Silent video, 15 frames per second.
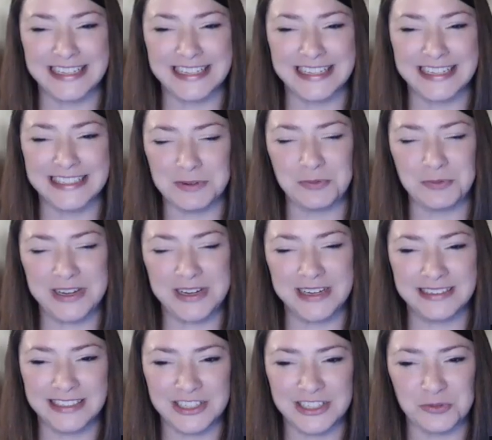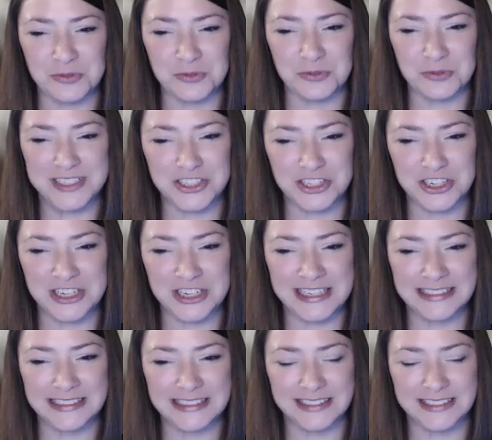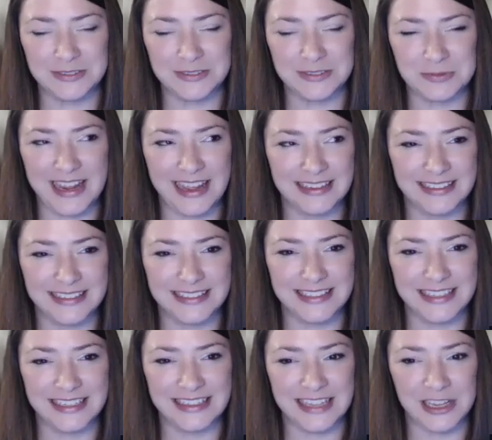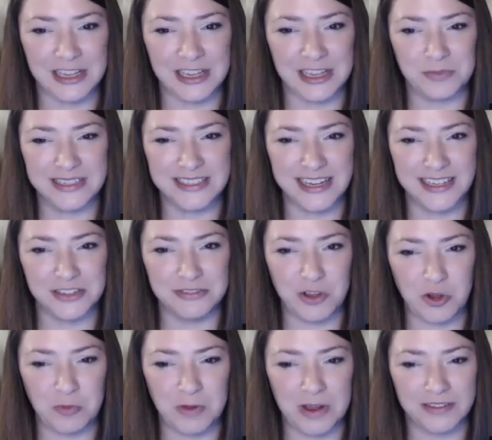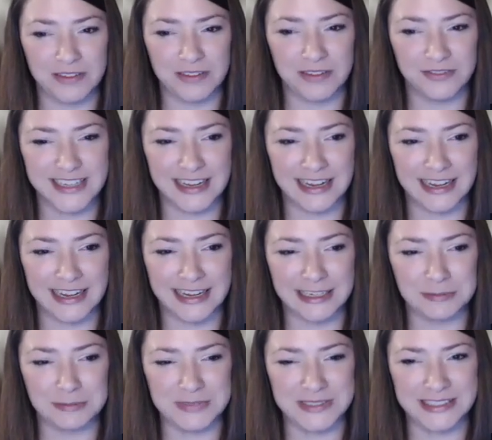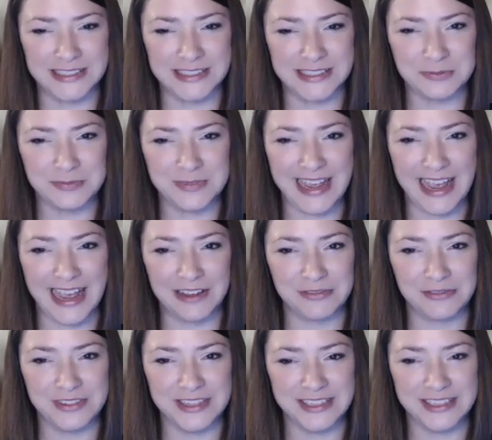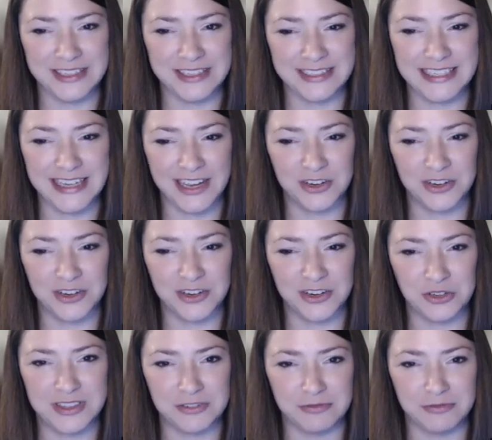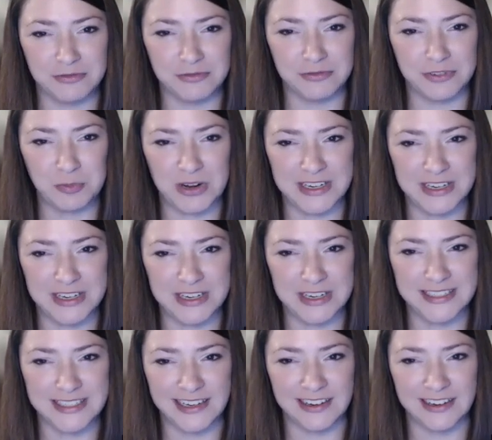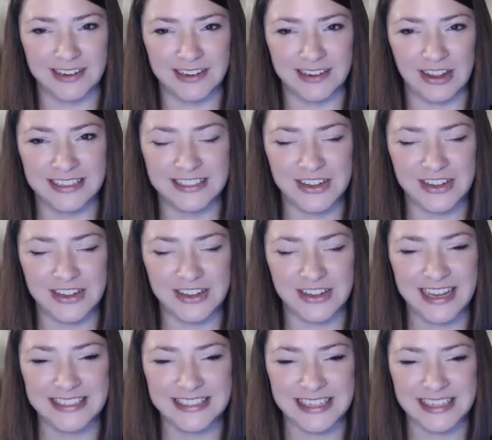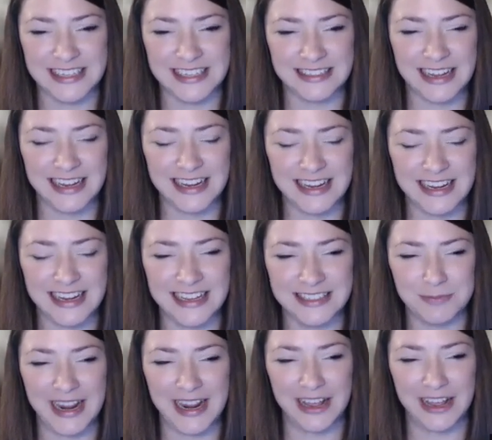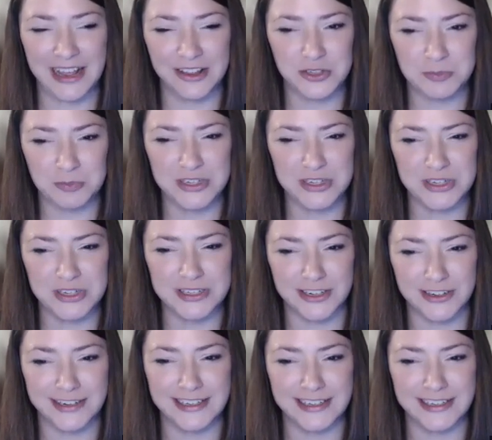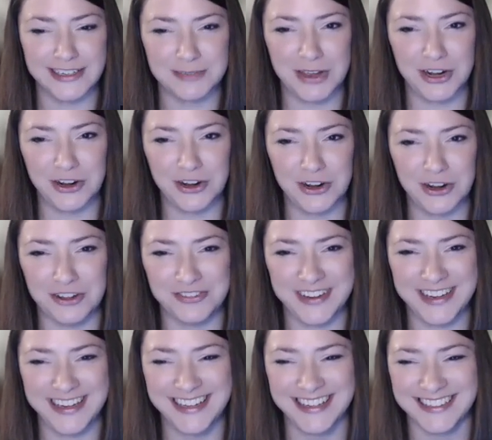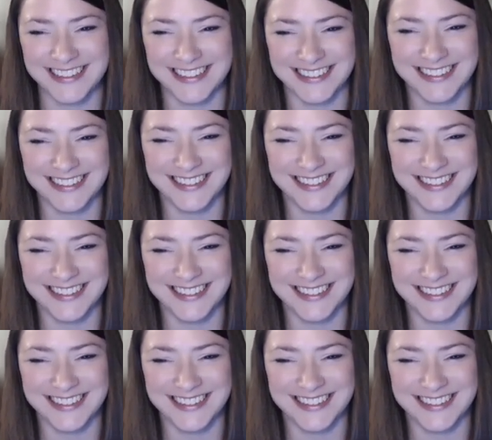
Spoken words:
is. I mean, we stir it, and then we take the foam off the top, and we have the tea kettle with the French press setting on it. So I guess my household's pretty serious about our coffee.